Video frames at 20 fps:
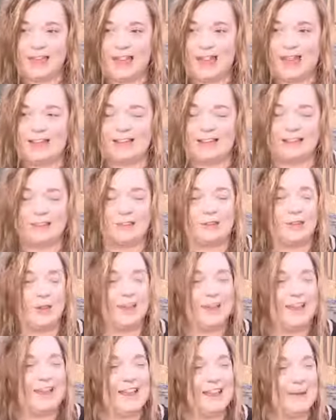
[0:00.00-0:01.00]
And it's
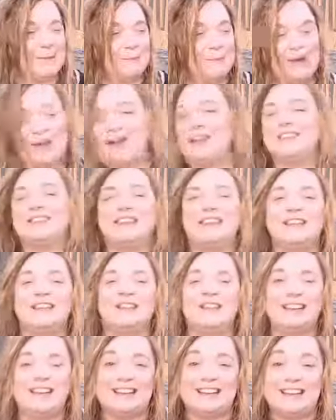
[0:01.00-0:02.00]
in a
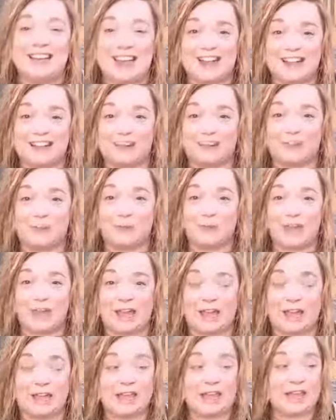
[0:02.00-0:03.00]
positive and a negative
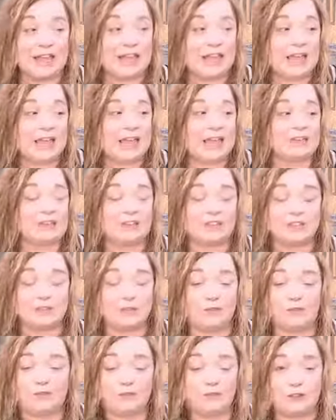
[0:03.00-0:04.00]
way. It's the
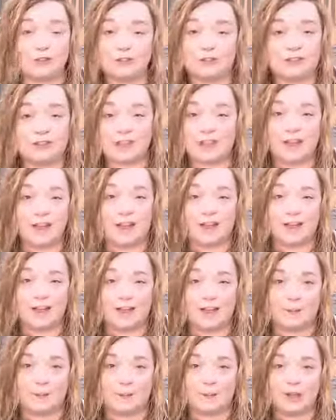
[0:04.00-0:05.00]
first
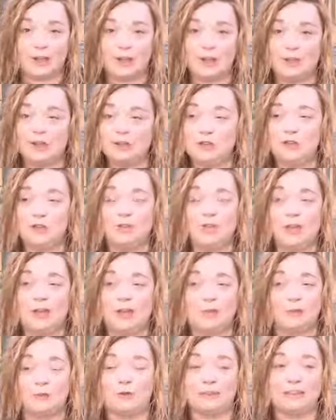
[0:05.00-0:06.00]
time you've
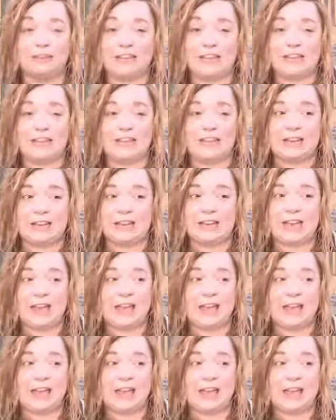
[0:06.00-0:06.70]
ever seen